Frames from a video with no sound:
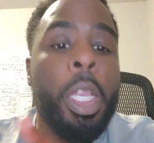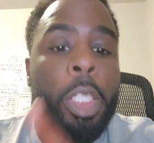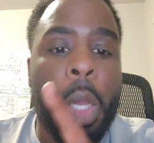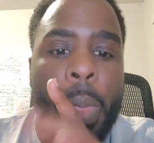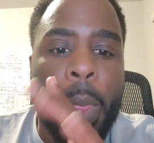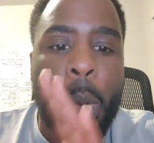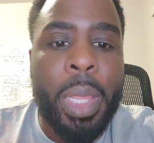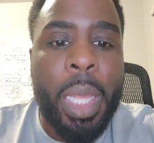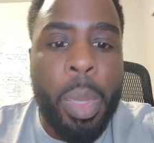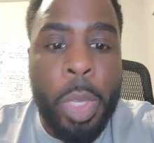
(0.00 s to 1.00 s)
So
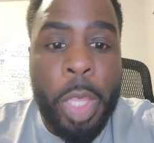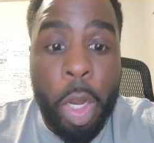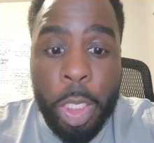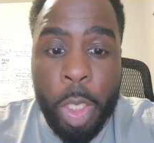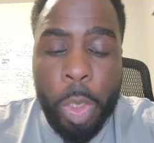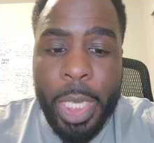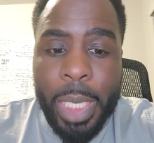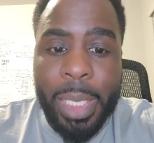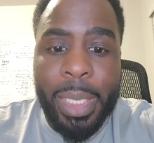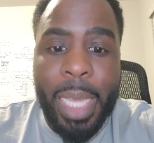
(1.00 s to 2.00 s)
with your
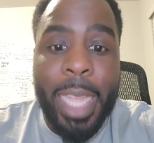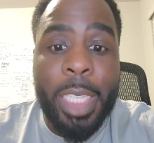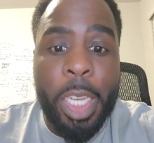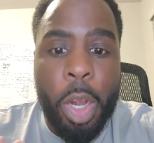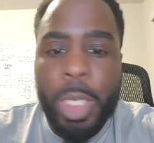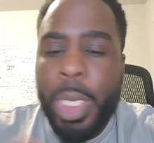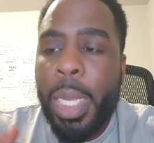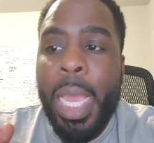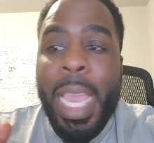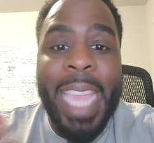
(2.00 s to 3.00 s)
associates in science and
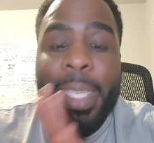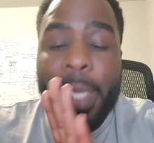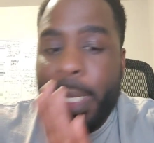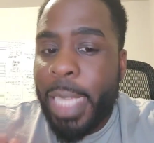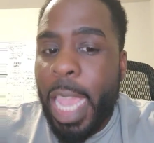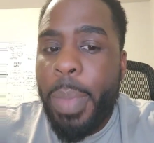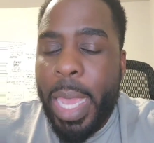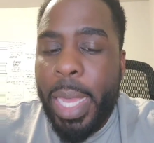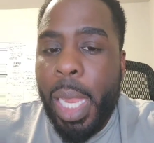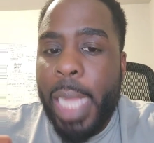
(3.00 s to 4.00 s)
nursing, it's the same
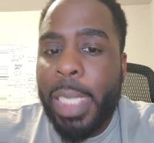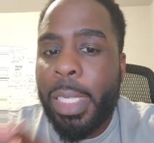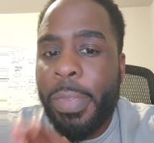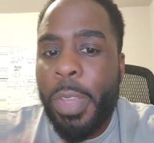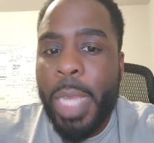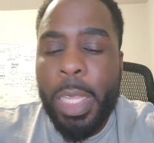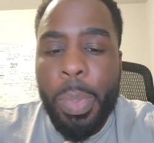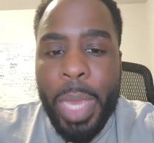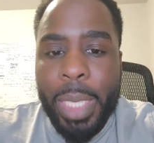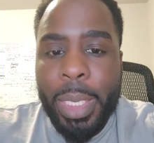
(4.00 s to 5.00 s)
NCLEX as if you take the
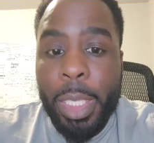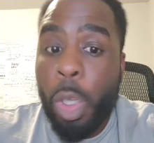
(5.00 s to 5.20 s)
BSN.